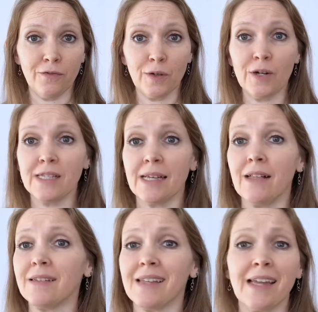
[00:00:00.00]

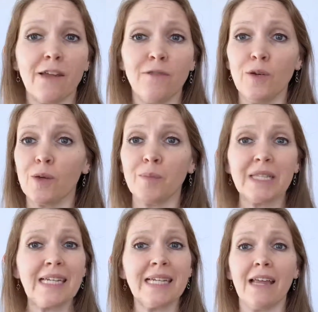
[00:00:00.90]
Florizel is like, if you
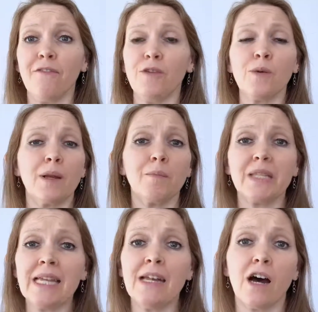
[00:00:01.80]
can
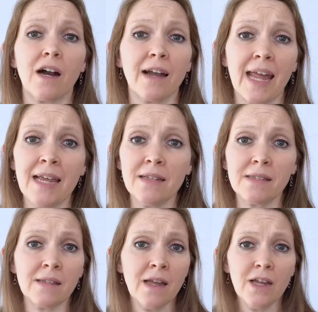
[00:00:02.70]
plead our
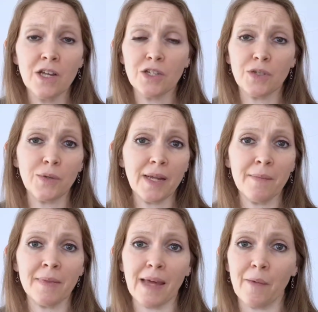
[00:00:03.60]
case to
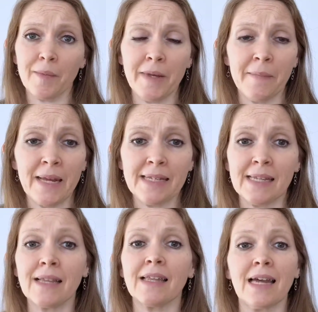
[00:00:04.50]
him, that would be
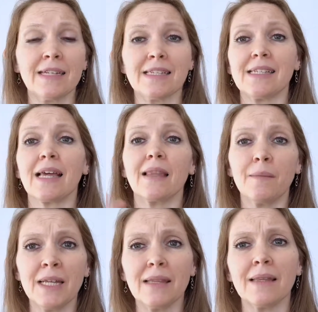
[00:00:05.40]
amazing. Leontes is like, let
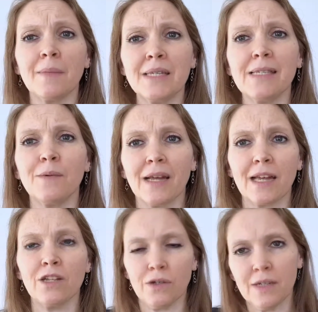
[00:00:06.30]
me see what I
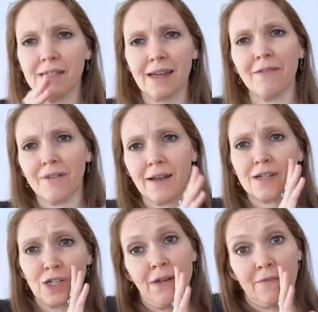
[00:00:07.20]
can do. He's like, if
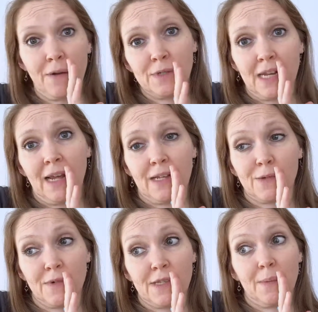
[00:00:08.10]
I was going to
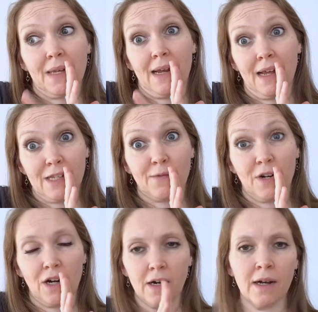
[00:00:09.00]
ask for something, I'd ask for
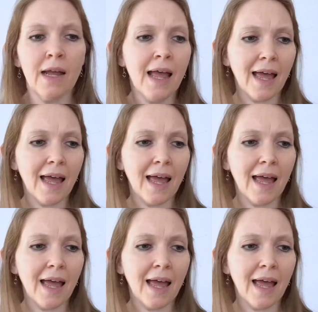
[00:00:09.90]
her.